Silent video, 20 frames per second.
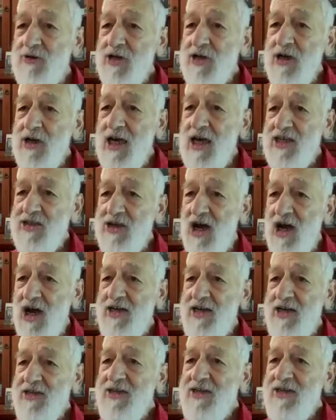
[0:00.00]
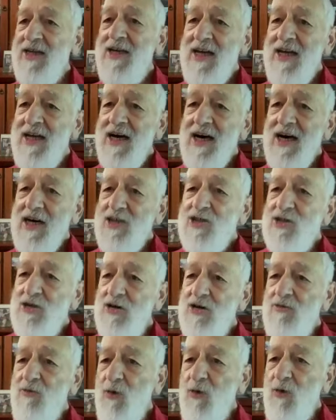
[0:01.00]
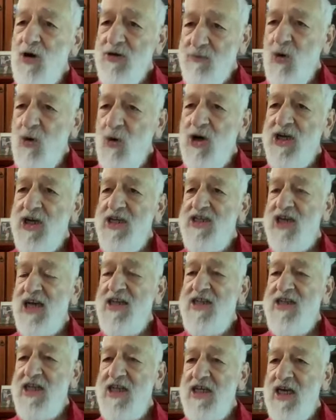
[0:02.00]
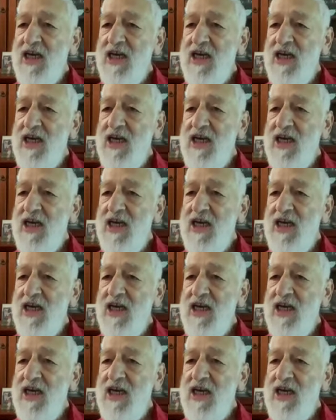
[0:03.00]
So last night I saw what is 80